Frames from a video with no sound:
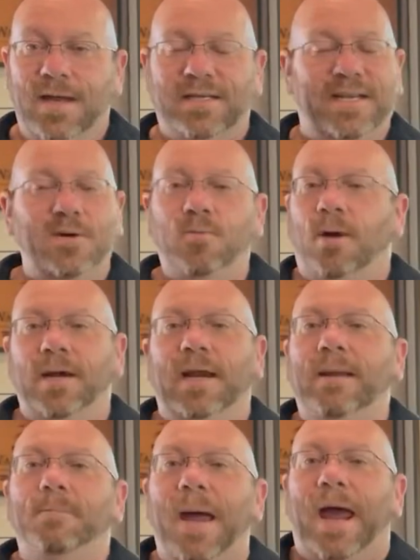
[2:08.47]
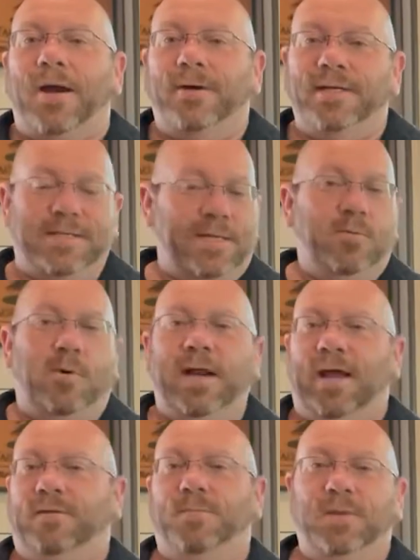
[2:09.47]
Didn't want any batteries. Didn't want to
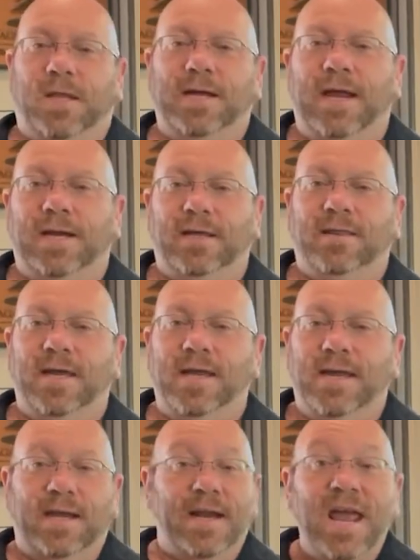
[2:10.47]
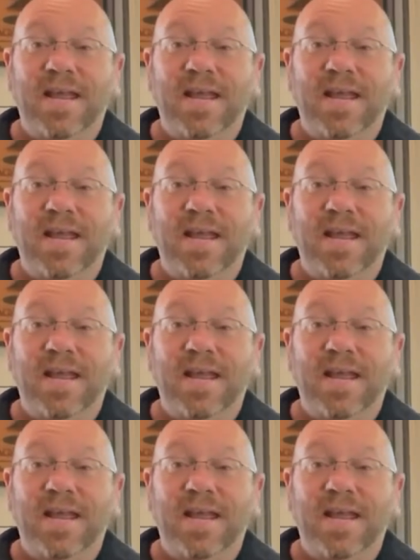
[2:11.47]
have to plug anything in.